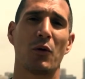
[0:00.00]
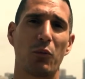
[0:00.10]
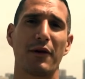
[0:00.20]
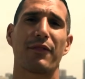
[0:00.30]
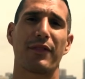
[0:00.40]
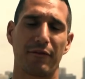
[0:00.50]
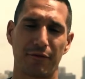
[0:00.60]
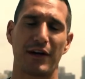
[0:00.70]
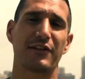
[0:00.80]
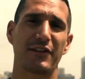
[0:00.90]
with the
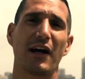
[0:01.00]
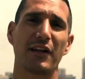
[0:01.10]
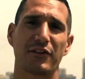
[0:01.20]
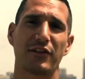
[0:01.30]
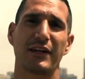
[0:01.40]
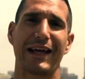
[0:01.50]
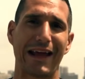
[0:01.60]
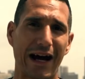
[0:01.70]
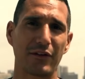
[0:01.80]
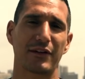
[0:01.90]
phraseology
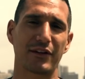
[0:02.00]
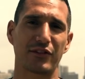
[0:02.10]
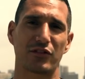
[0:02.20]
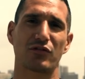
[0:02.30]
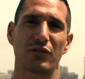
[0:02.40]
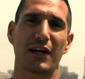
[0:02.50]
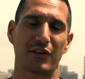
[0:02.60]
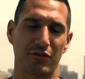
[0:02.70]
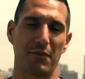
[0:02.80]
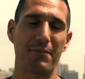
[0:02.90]
and how to
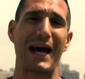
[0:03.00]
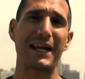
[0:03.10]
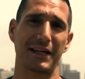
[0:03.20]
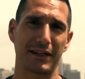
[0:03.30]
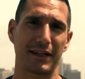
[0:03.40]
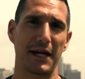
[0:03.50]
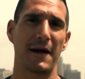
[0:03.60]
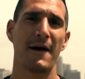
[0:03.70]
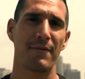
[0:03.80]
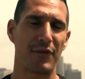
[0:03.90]
construct grammatically